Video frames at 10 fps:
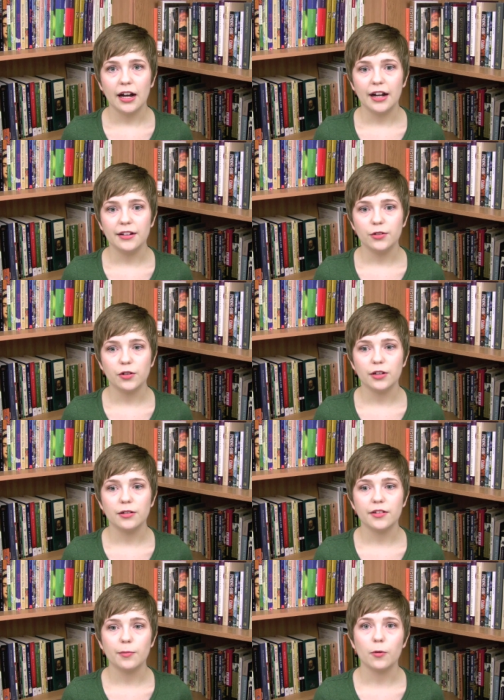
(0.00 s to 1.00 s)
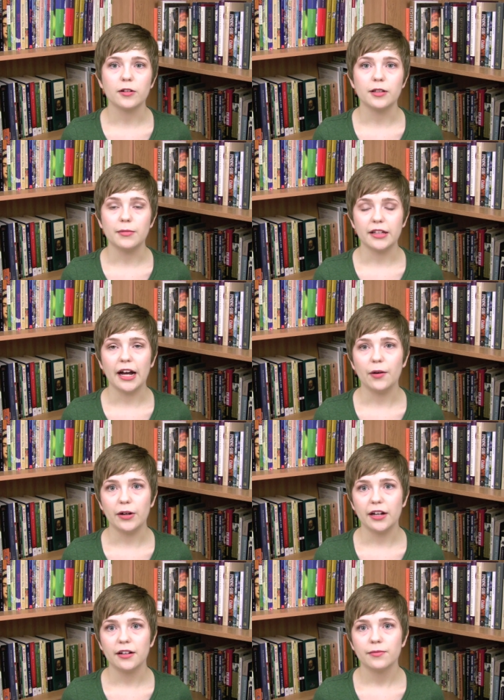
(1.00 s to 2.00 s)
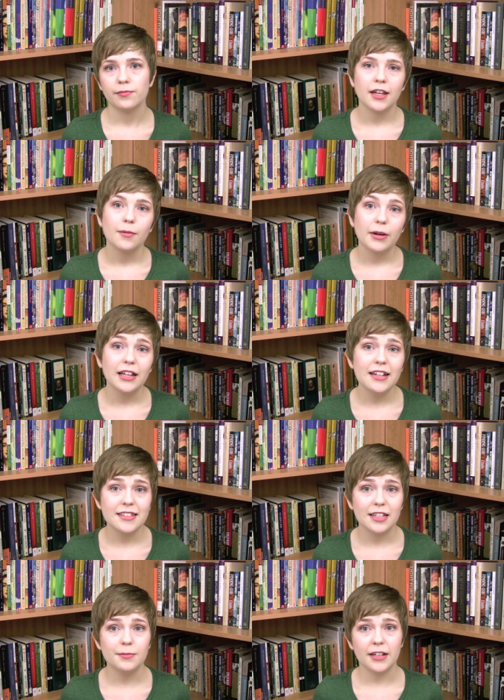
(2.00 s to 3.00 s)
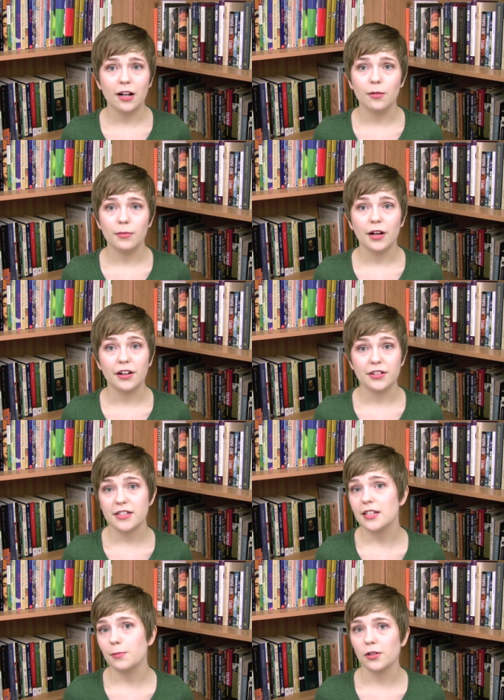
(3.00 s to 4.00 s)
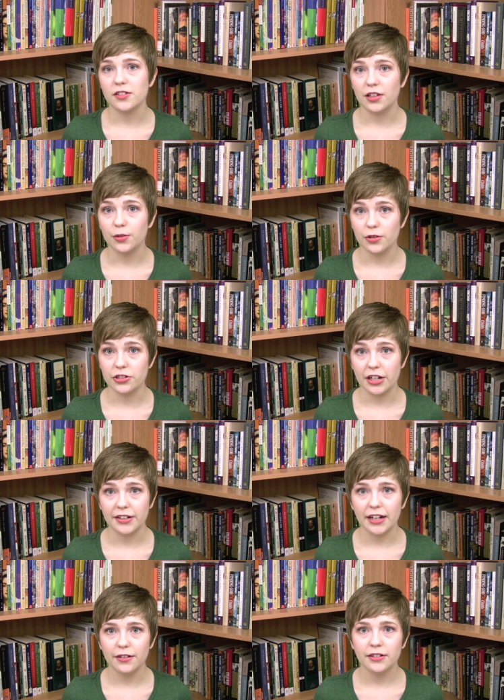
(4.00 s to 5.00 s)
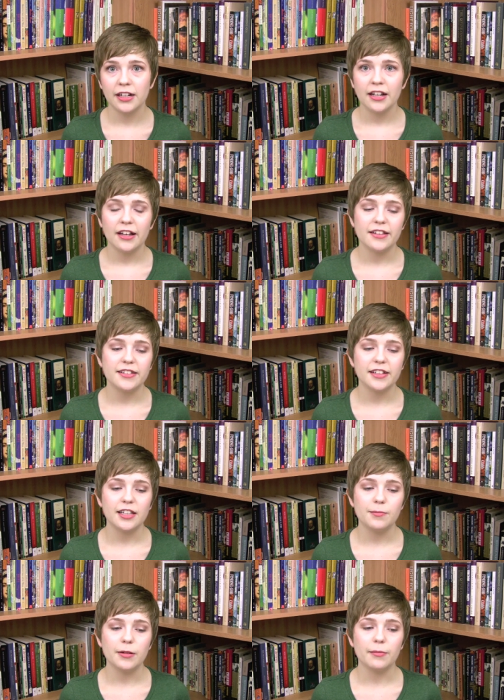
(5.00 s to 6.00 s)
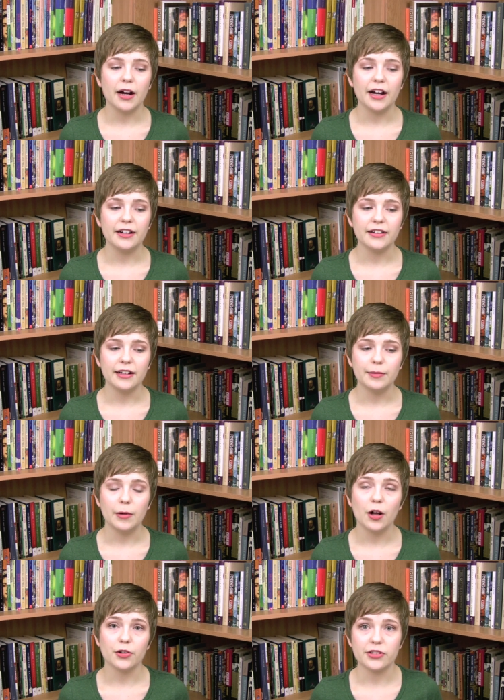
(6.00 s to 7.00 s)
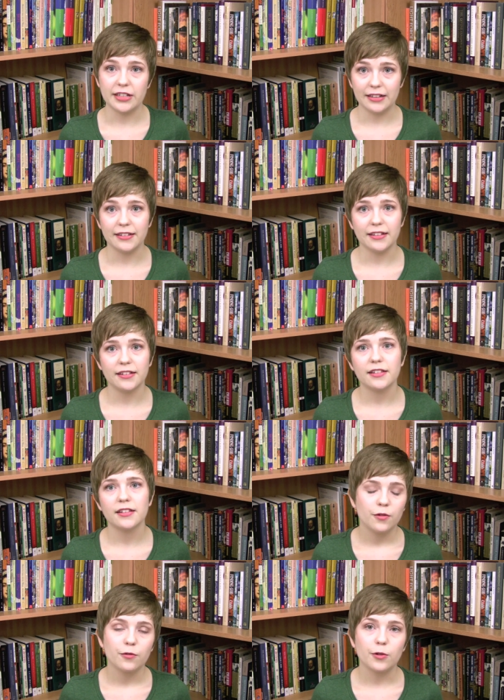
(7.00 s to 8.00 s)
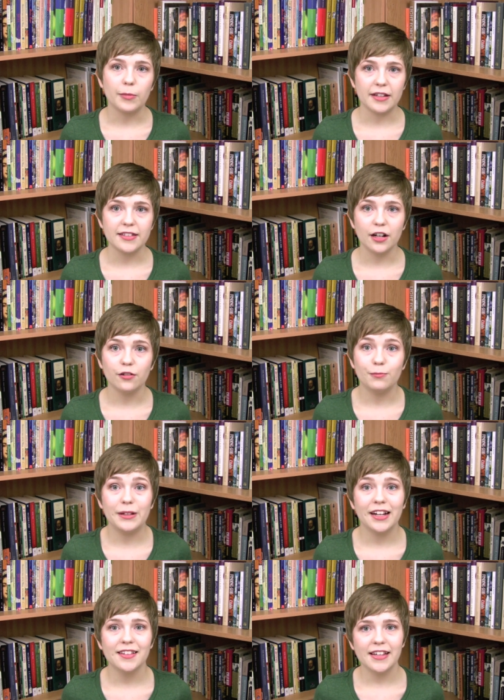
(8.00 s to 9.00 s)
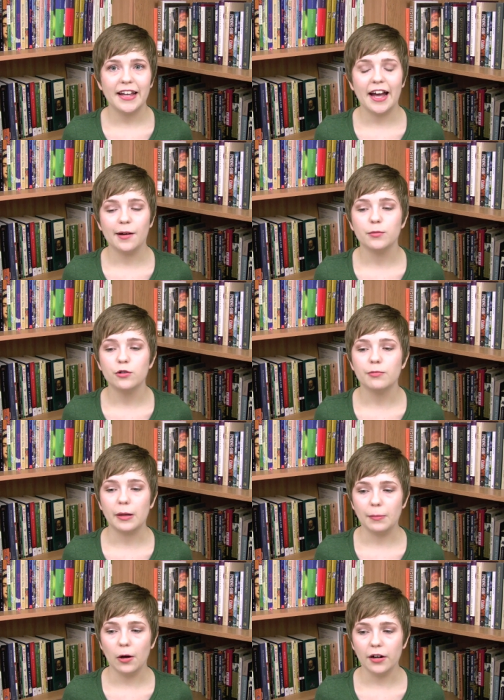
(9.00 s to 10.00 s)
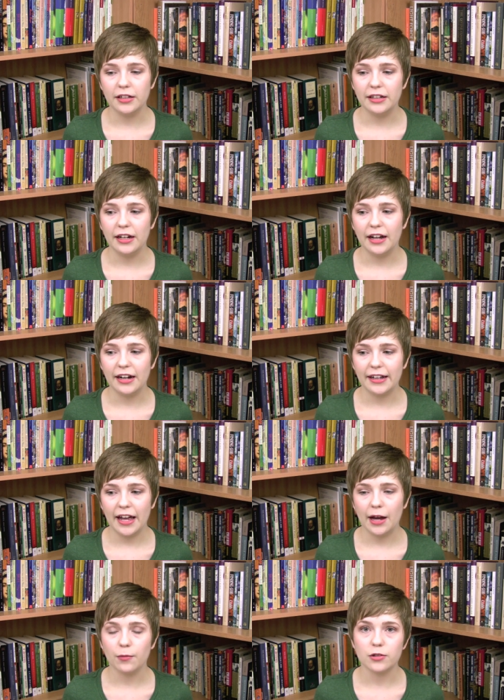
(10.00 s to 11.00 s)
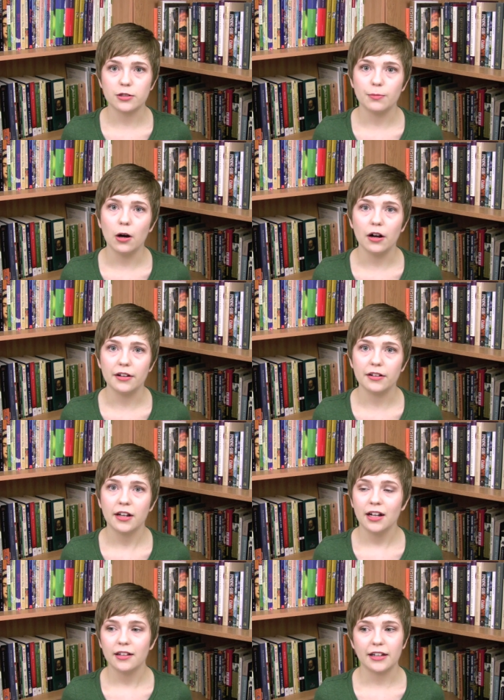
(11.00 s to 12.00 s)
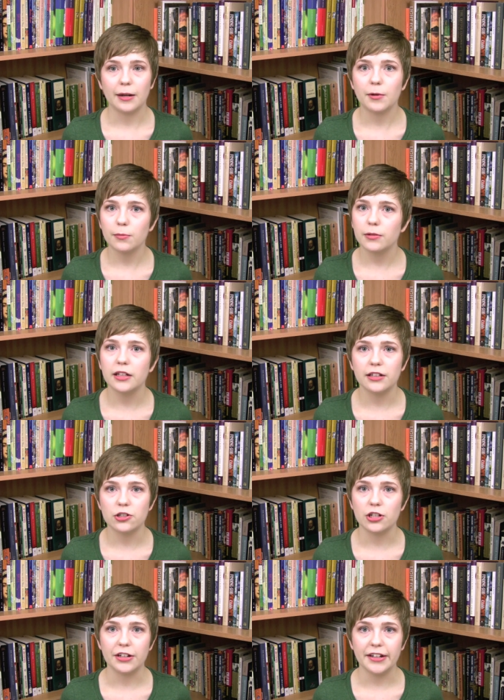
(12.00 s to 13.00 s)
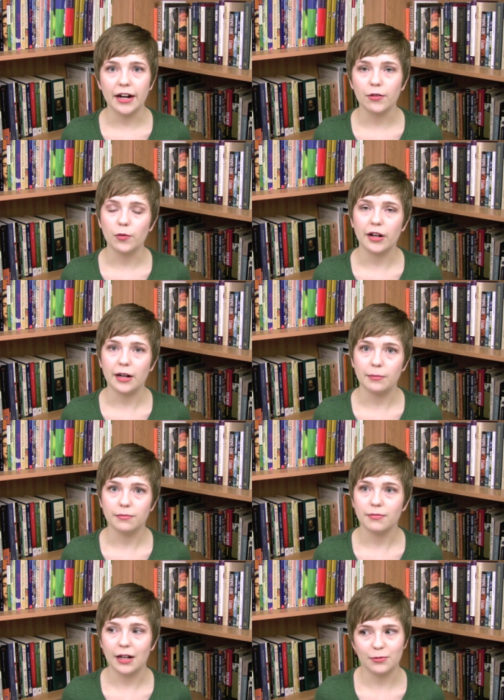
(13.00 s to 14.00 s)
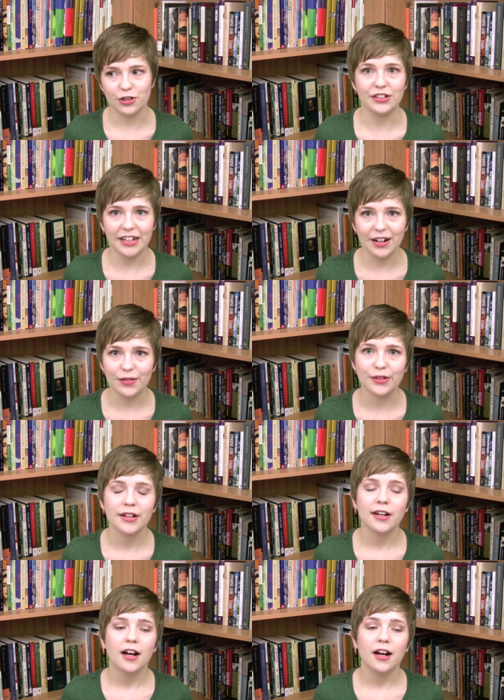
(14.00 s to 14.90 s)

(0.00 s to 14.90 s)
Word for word: and you can support them in that way. My last tip to help an autistic person through a shutdown is to keep in mind um, all their senses. For myself, because I can't move my body and I can't respond, like I'm completely shut down when I'm, I'm shut down,